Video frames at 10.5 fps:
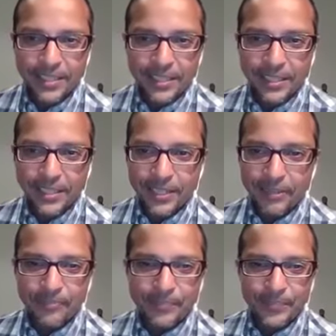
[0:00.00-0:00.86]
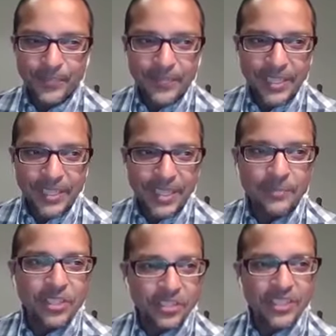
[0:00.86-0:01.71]
and
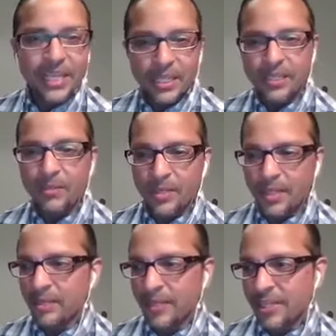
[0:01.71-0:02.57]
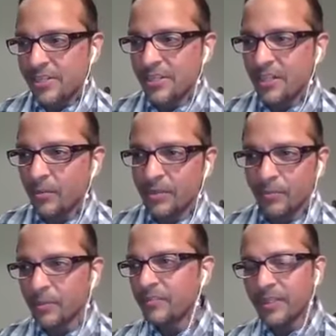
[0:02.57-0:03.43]
I'm just kind of coming out of my shell
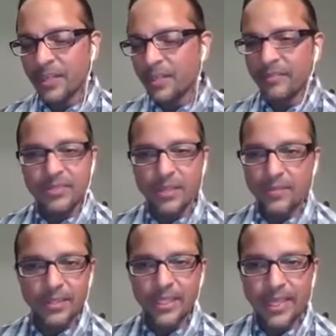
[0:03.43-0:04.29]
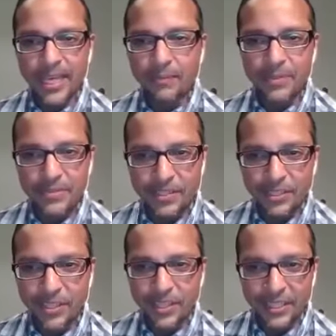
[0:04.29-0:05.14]
with riffing on if something like happens in
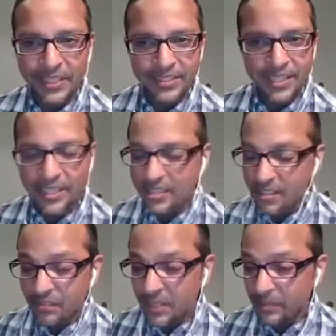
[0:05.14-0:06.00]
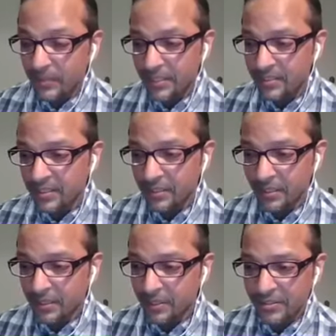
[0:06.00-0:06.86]
the audience. And then some people I see
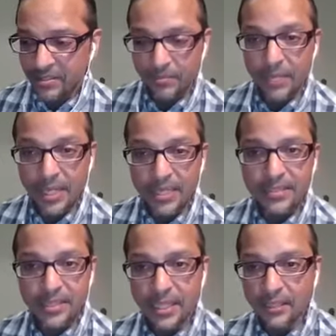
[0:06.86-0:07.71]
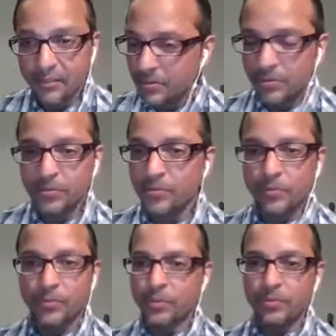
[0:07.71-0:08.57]
are just amazing at it. Chris
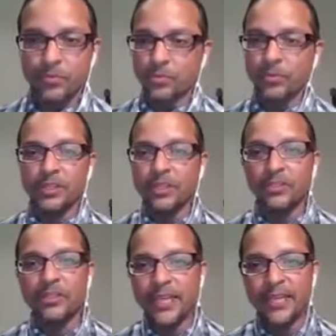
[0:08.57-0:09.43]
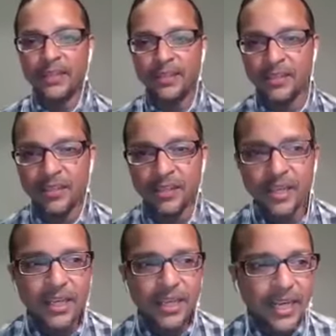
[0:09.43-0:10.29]
was really good at it, and
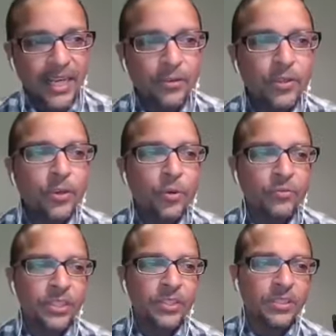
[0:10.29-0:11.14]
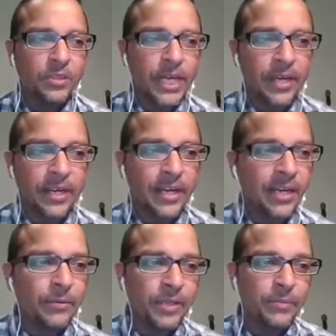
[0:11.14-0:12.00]
I don't know if he,
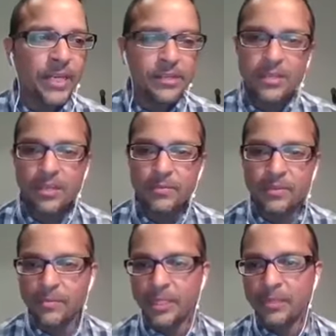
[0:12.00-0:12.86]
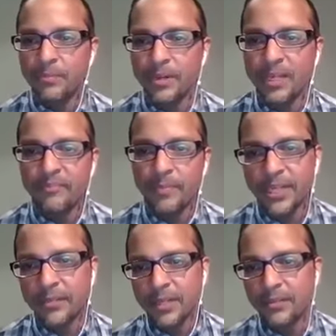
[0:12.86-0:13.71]
I would imagine he comes from an improv
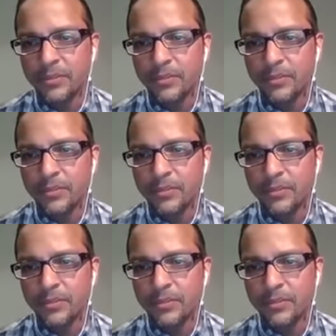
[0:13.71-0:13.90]
background too,